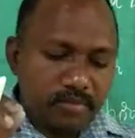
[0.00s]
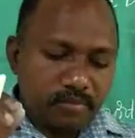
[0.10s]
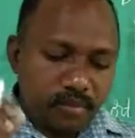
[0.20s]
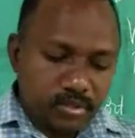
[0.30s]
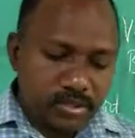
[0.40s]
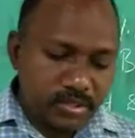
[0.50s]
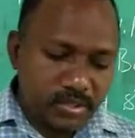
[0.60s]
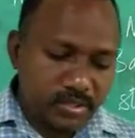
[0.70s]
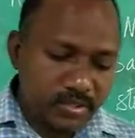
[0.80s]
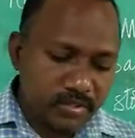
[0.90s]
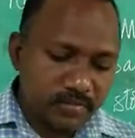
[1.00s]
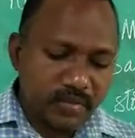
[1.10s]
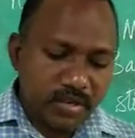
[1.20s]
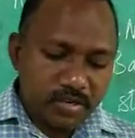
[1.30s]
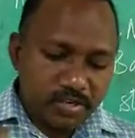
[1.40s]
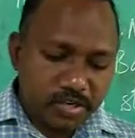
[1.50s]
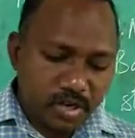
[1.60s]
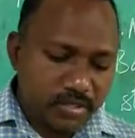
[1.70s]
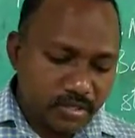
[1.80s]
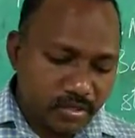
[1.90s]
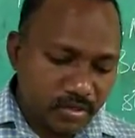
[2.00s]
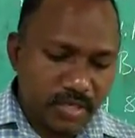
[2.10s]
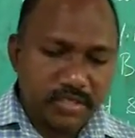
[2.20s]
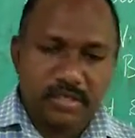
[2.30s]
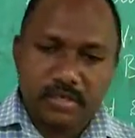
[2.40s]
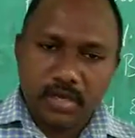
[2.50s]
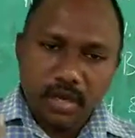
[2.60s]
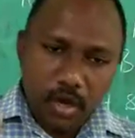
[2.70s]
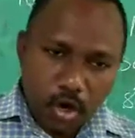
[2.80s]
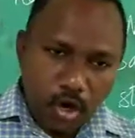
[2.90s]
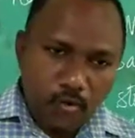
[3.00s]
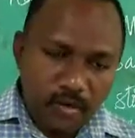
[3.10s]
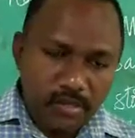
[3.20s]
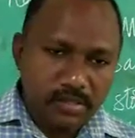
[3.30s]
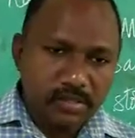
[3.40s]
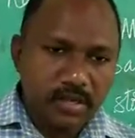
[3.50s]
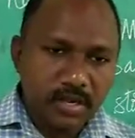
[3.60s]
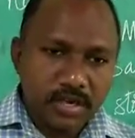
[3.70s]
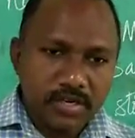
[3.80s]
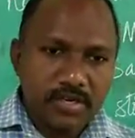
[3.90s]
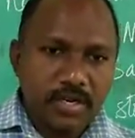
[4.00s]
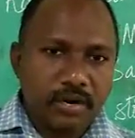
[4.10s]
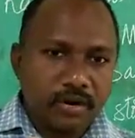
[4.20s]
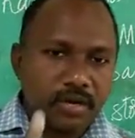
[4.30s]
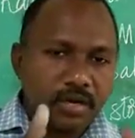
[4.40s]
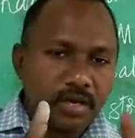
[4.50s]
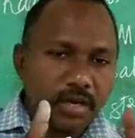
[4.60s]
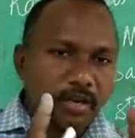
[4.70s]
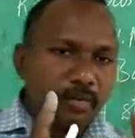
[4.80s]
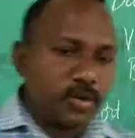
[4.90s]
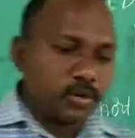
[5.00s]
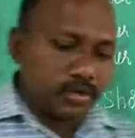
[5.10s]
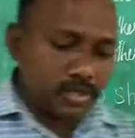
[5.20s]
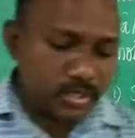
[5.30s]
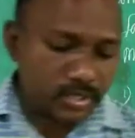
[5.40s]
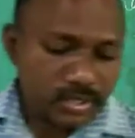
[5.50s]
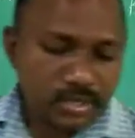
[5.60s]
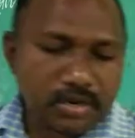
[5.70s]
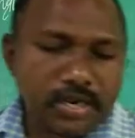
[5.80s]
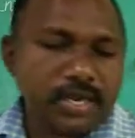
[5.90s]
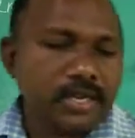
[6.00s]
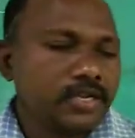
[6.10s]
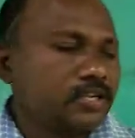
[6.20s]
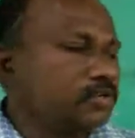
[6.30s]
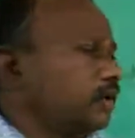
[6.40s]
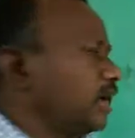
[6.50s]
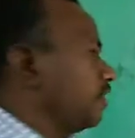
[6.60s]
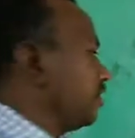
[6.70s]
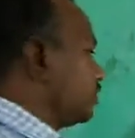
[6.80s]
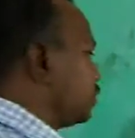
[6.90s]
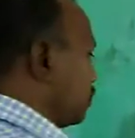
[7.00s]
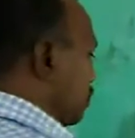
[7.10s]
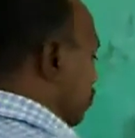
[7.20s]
books, short stories, novels. She wrote in both okay, two languages. She